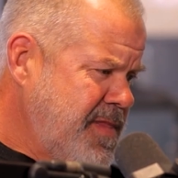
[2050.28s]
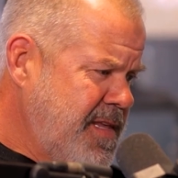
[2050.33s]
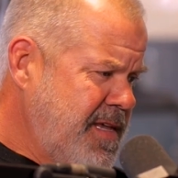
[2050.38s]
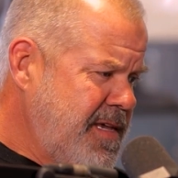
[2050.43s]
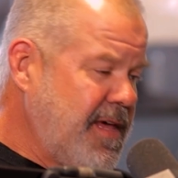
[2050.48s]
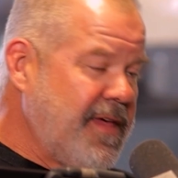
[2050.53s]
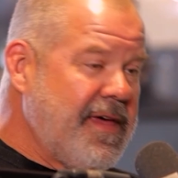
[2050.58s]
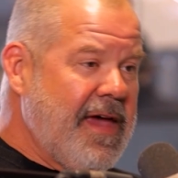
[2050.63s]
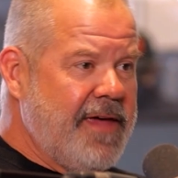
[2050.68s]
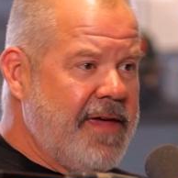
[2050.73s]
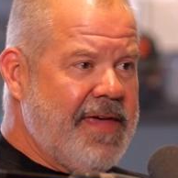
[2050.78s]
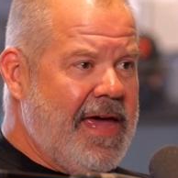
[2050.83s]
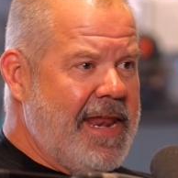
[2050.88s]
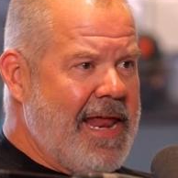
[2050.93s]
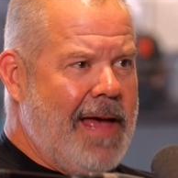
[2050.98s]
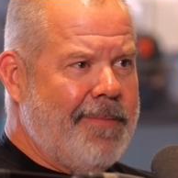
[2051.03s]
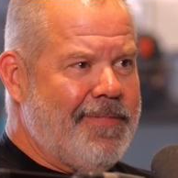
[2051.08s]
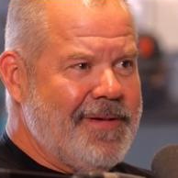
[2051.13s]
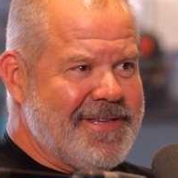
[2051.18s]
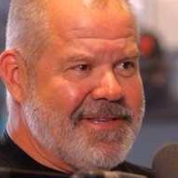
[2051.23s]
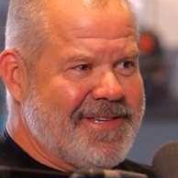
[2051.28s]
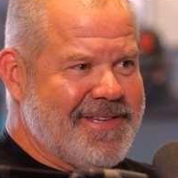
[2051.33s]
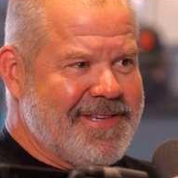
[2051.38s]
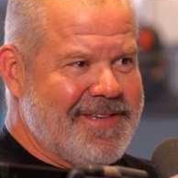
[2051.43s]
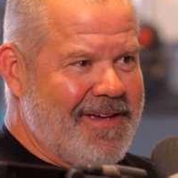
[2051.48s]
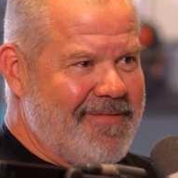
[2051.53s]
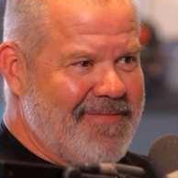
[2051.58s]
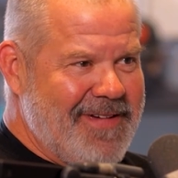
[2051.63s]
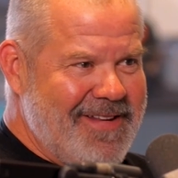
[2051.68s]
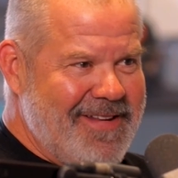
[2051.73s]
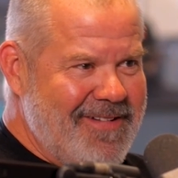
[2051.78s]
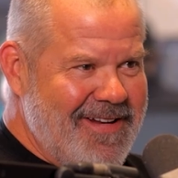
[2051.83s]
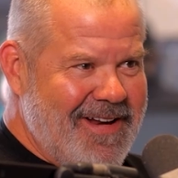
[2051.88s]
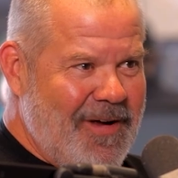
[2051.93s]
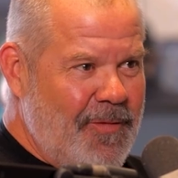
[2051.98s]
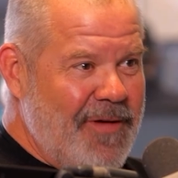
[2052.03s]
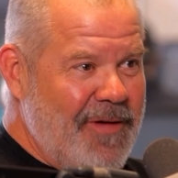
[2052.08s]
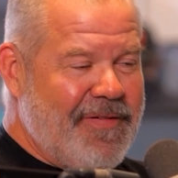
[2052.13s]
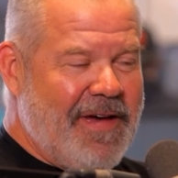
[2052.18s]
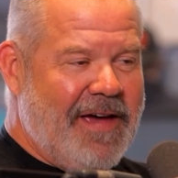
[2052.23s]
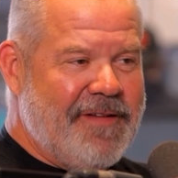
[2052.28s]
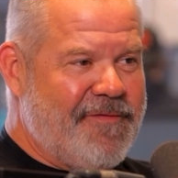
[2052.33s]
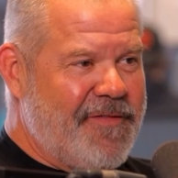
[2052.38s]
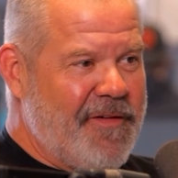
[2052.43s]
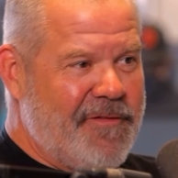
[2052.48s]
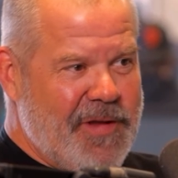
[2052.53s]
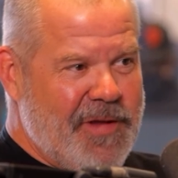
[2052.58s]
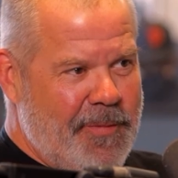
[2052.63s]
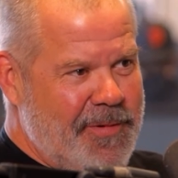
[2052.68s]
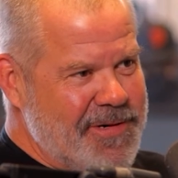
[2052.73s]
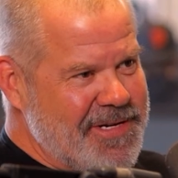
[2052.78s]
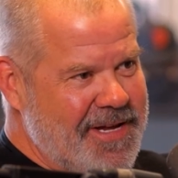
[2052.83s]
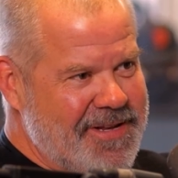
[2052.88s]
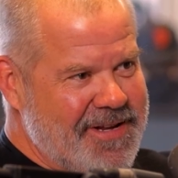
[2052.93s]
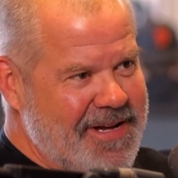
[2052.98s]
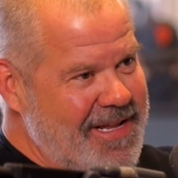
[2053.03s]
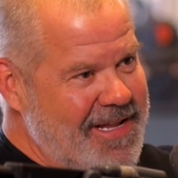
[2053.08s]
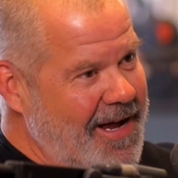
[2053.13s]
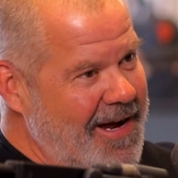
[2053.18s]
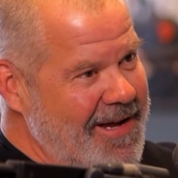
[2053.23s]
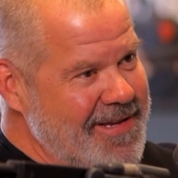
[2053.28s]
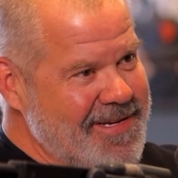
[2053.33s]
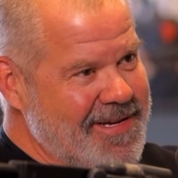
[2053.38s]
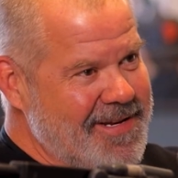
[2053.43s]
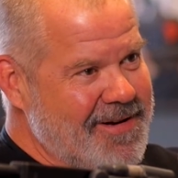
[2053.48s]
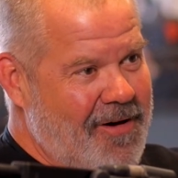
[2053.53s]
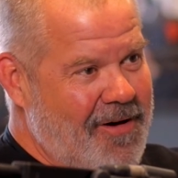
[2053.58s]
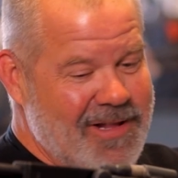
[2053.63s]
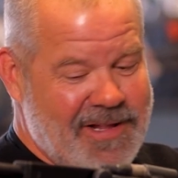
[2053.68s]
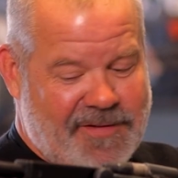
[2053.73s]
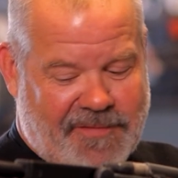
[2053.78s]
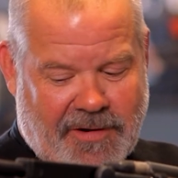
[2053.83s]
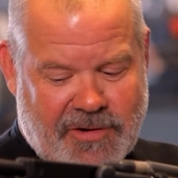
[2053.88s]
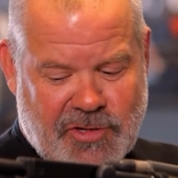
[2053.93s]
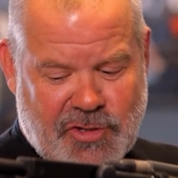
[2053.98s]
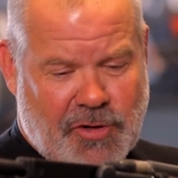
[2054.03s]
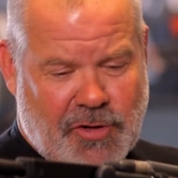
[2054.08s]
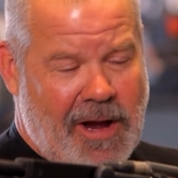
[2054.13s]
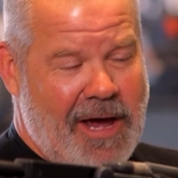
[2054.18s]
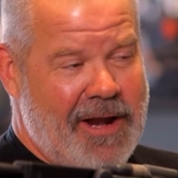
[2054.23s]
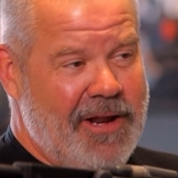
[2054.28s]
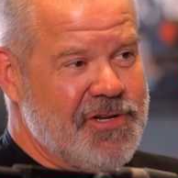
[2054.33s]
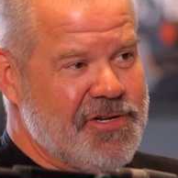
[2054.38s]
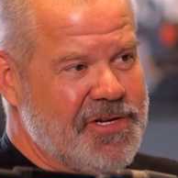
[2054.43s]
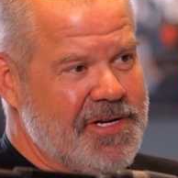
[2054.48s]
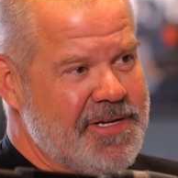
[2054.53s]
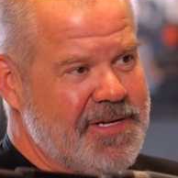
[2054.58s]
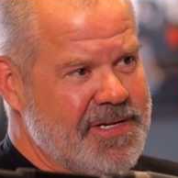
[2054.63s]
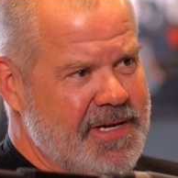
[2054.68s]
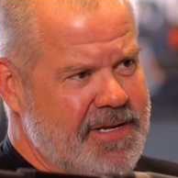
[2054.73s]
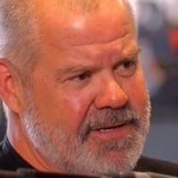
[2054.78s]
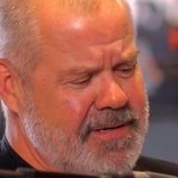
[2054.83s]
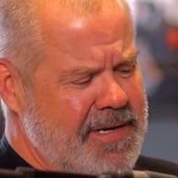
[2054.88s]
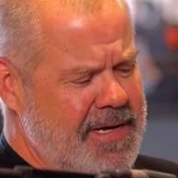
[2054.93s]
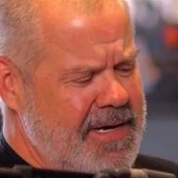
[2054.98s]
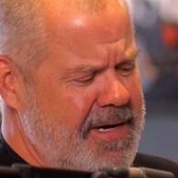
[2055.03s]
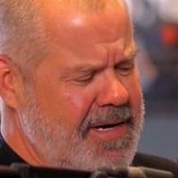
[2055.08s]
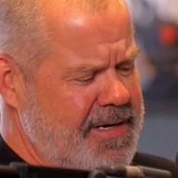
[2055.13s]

and that happens. I mean, we've had 50% declines in all of our strategies, and